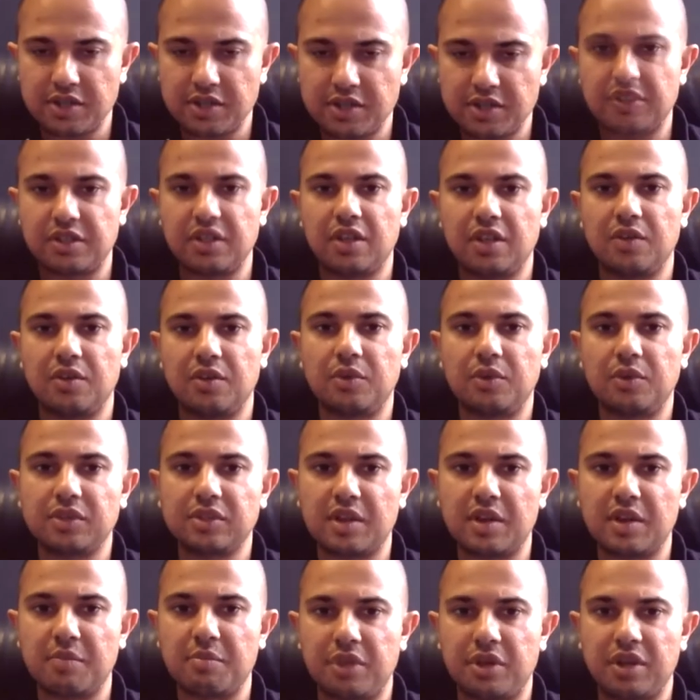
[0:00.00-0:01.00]
across the
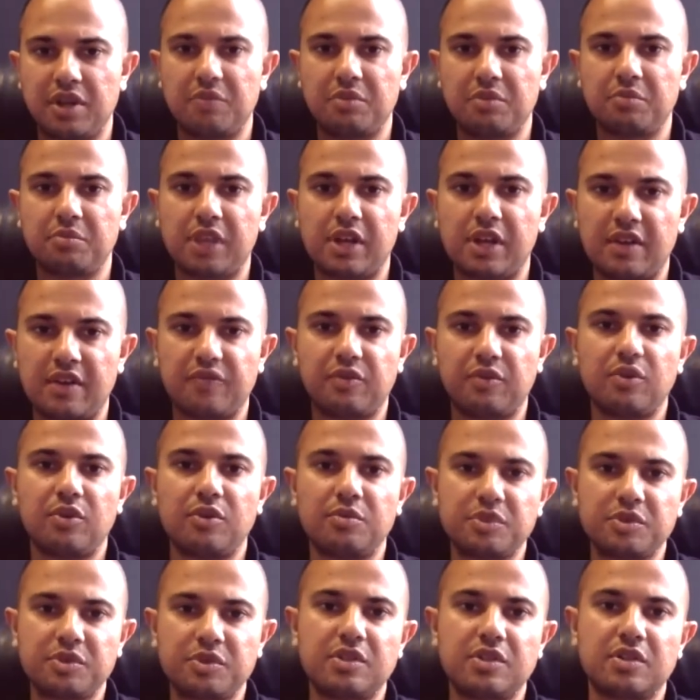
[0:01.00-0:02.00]
real-time bidding
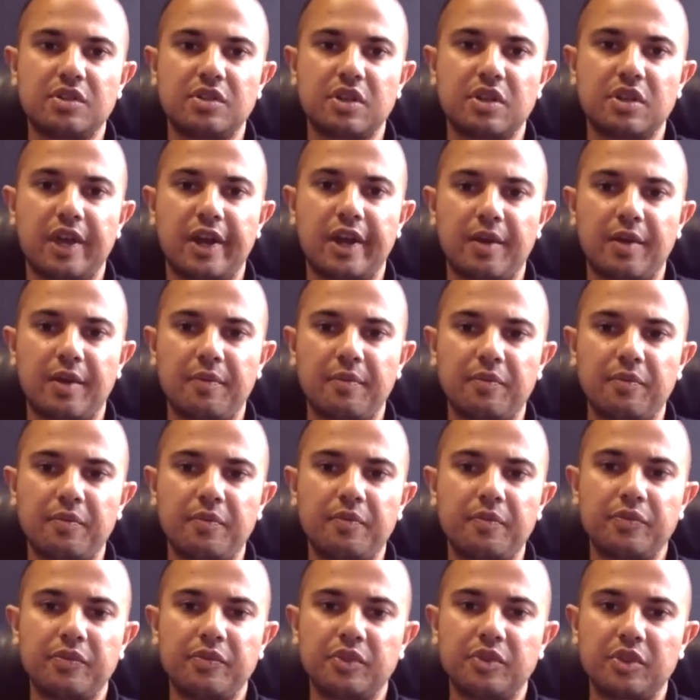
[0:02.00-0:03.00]
platforms,
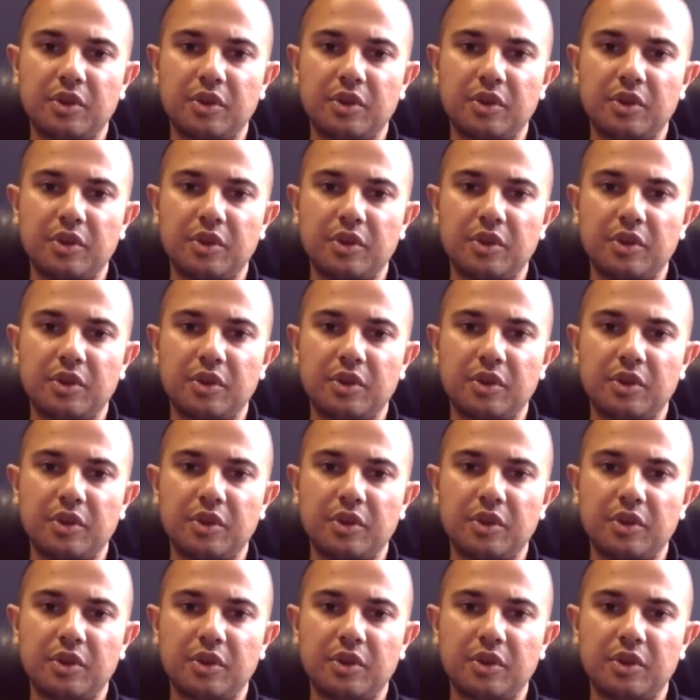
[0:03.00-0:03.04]
um,